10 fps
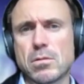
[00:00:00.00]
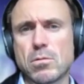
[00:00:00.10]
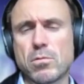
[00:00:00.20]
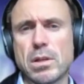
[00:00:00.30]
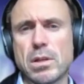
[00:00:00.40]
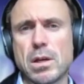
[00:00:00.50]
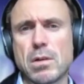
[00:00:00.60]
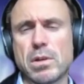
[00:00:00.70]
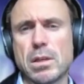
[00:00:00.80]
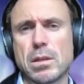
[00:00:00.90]
already
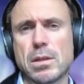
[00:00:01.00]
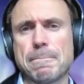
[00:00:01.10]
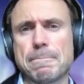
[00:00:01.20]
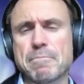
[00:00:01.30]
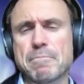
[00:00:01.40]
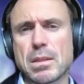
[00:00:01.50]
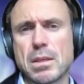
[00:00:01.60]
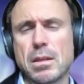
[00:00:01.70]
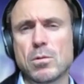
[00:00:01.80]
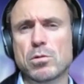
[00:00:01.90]
now in
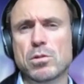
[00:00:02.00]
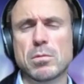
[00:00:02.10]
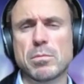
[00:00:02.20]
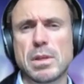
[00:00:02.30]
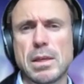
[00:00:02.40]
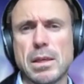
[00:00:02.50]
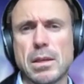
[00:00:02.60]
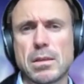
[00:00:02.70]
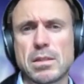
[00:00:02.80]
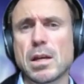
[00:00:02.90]
the autumn
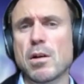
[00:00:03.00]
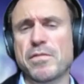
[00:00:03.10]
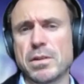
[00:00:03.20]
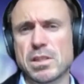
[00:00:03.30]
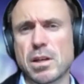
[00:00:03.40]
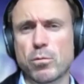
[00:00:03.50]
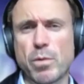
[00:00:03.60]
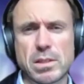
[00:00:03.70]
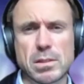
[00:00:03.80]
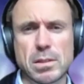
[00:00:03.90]
in the
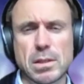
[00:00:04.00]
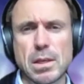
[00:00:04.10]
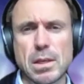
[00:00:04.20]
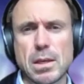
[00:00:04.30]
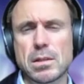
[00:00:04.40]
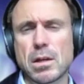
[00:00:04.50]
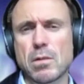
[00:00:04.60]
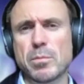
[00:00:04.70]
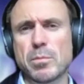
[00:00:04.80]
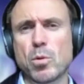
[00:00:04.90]
southwest,
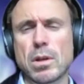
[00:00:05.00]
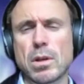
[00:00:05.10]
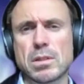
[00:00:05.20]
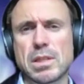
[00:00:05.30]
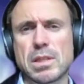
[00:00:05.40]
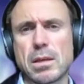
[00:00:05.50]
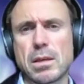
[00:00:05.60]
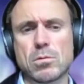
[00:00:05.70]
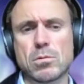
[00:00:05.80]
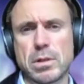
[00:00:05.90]
down at the Bodensee
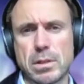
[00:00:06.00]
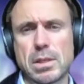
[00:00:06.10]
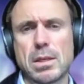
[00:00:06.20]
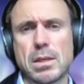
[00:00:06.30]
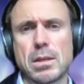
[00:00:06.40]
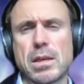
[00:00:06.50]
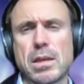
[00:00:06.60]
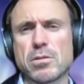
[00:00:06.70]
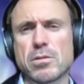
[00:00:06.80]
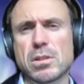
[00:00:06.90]
or at the
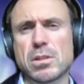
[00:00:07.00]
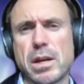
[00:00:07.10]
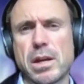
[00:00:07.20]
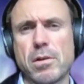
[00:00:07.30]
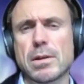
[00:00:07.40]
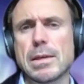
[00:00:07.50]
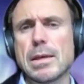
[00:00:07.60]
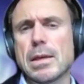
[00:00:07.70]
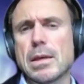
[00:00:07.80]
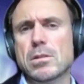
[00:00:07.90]
Lake Constance area.
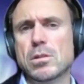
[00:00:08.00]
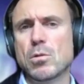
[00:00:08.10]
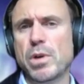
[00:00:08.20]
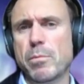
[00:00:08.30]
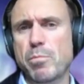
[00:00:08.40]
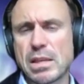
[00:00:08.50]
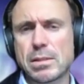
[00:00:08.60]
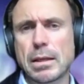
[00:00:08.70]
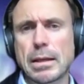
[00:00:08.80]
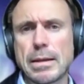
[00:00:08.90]
So we are
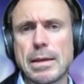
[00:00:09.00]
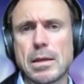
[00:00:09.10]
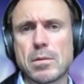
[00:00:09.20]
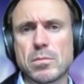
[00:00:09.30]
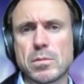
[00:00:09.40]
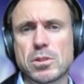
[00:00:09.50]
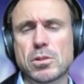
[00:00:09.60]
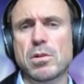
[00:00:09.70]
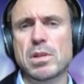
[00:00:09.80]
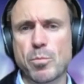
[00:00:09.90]
basically
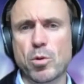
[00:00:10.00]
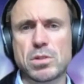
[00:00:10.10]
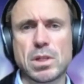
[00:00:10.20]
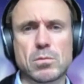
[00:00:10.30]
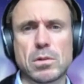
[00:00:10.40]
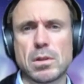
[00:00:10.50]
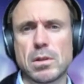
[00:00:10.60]
starting a project